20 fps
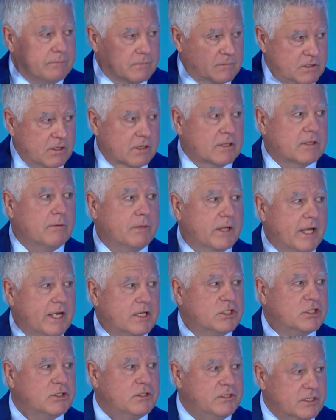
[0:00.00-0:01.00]
took the
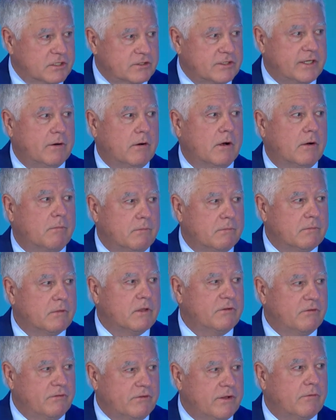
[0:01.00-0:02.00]
pledge to zero
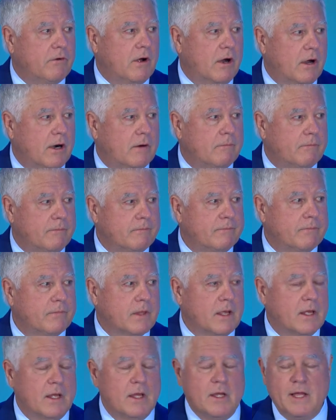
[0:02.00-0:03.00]
harm.
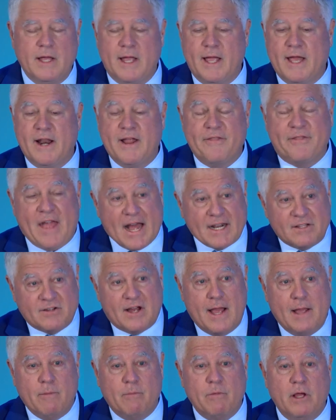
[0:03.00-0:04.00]
And at that
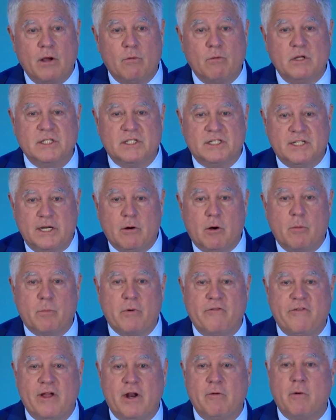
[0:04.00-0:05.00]
time, it was zero
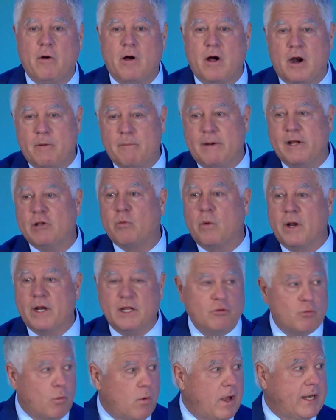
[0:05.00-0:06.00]
preventable harm by
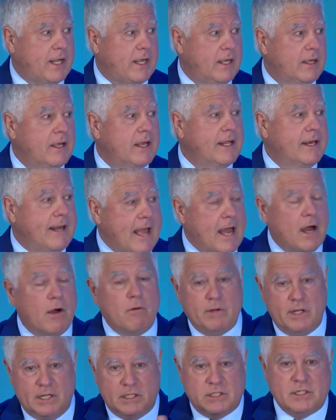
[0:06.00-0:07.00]
2020. Now
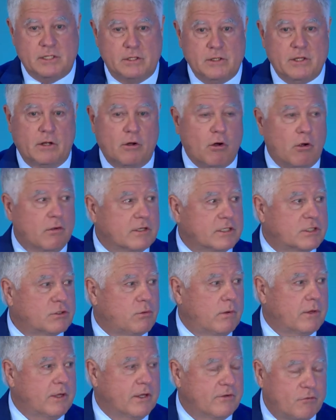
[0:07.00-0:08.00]
the goal is
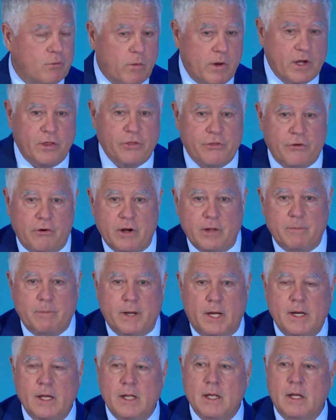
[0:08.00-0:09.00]
2030.
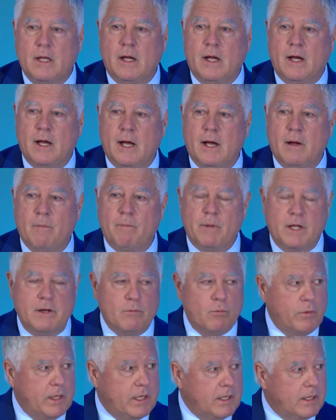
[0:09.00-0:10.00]

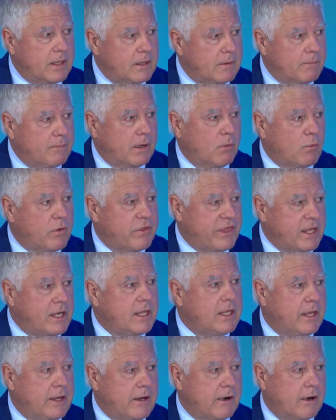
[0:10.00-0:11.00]
But within a
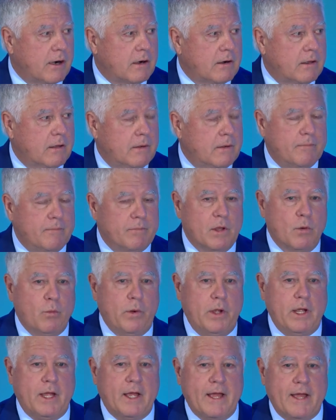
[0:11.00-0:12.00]
year,
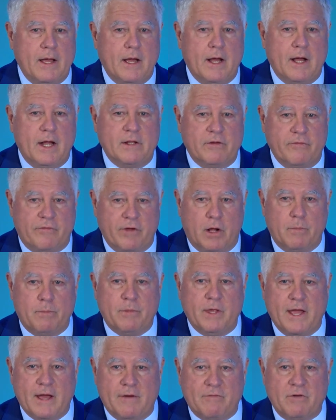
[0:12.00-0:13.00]
we developed
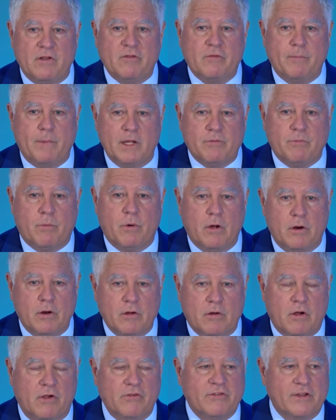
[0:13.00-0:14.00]
the evidence-based
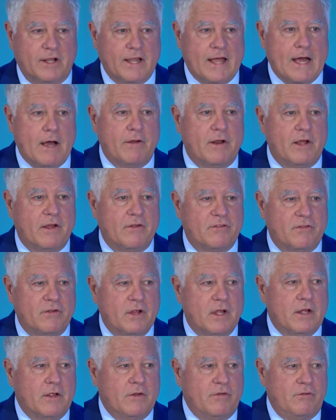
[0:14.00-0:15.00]
protocols that allowed us
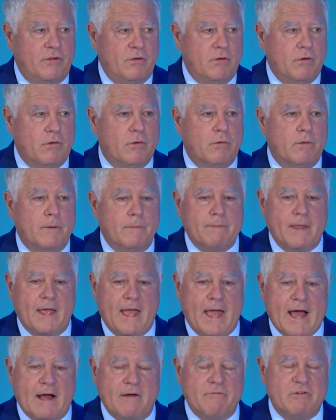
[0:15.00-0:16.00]
to
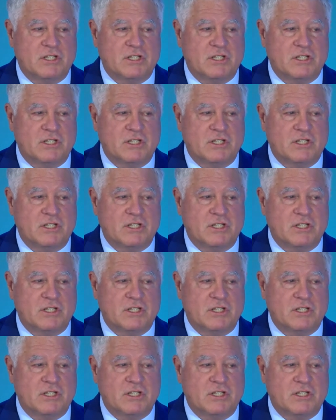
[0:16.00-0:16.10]
have a